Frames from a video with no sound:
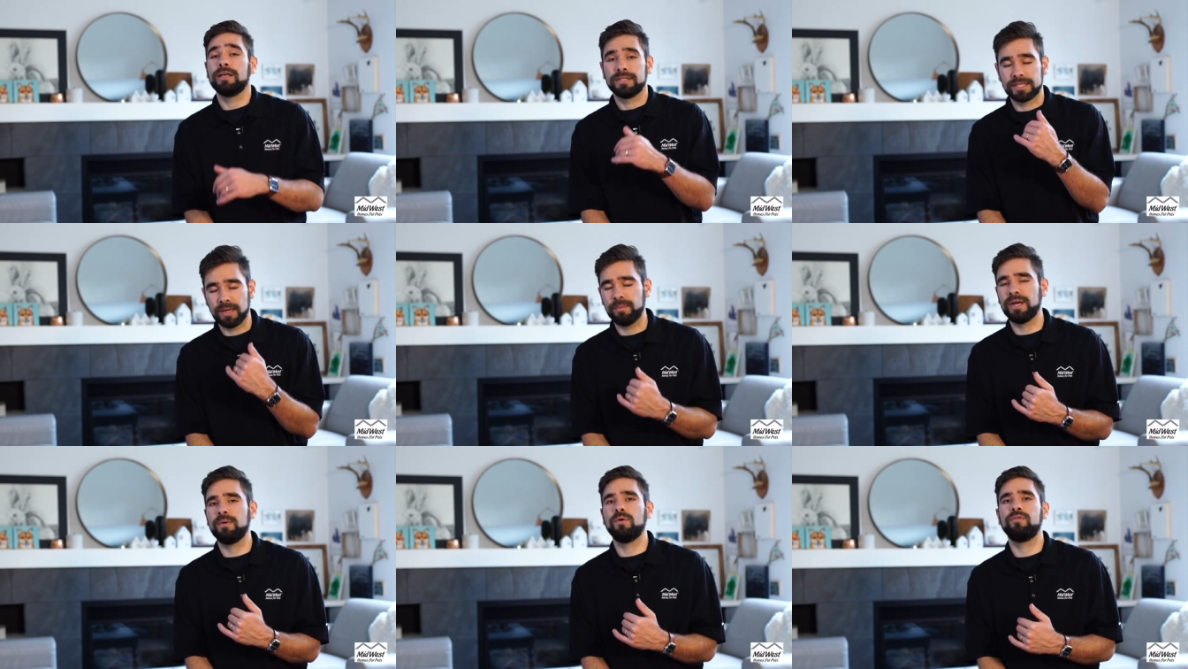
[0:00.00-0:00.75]

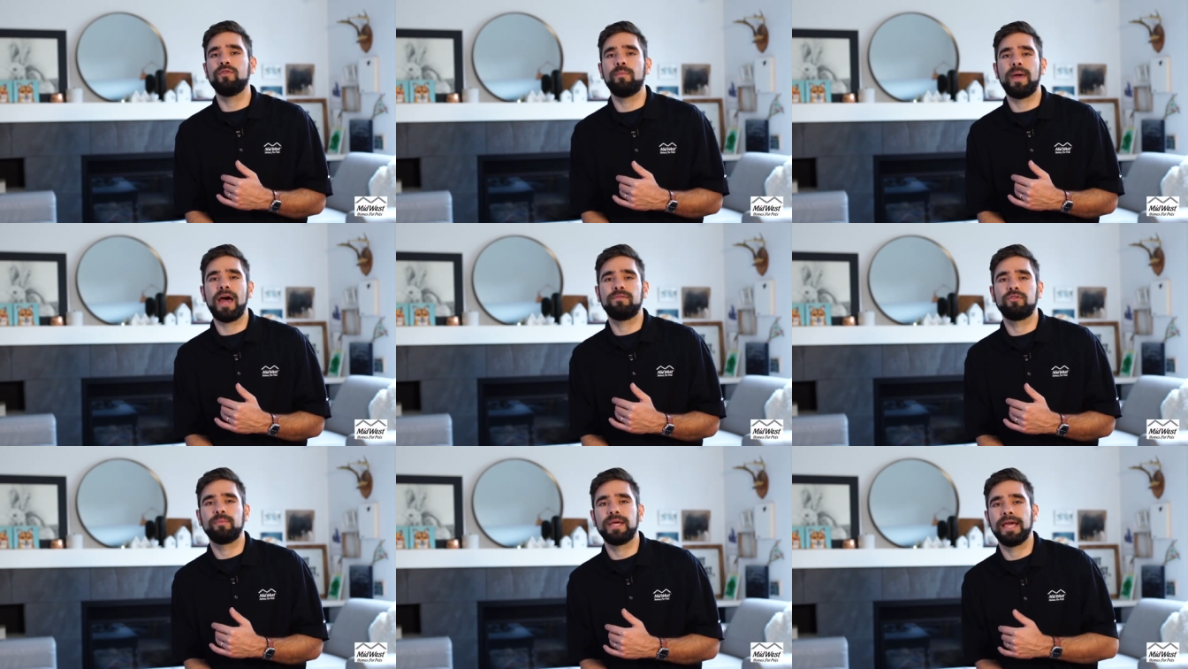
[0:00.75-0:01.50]
somebody will feel
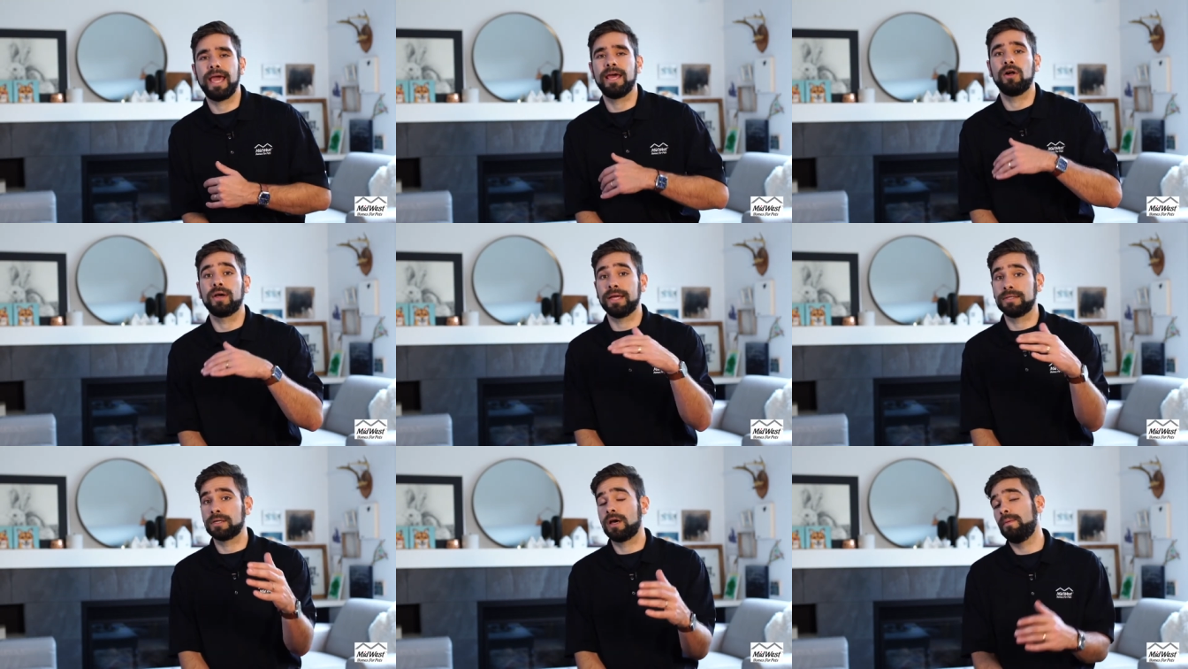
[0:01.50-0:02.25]
bad for me and I'll
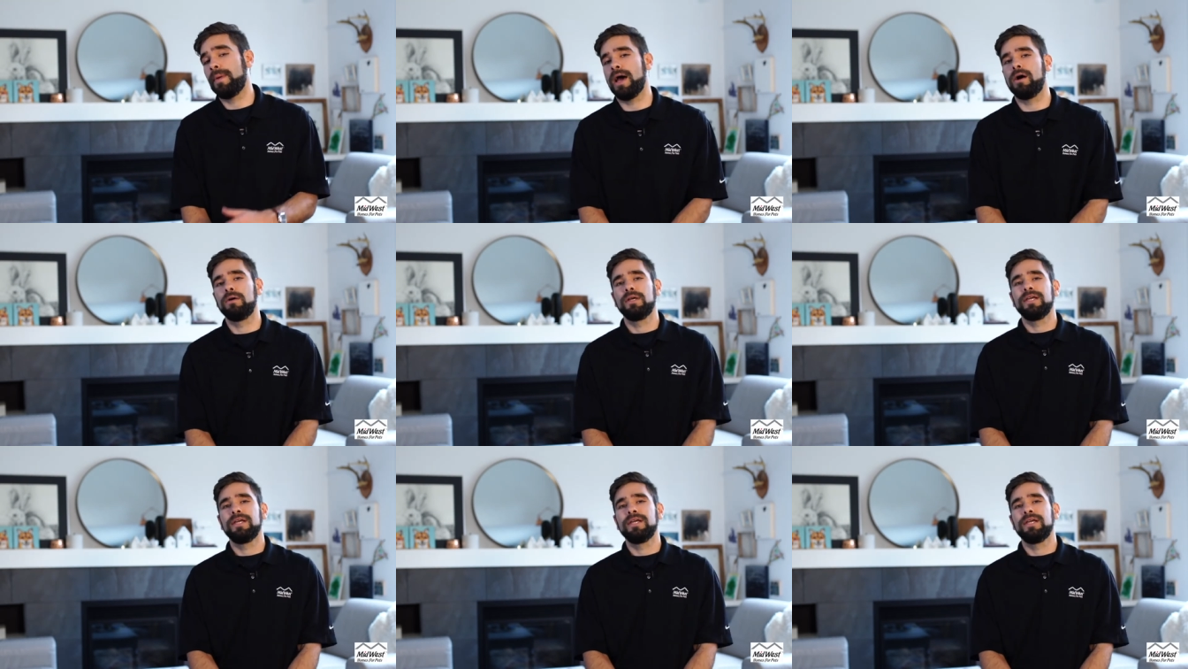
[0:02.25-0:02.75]
get to come out.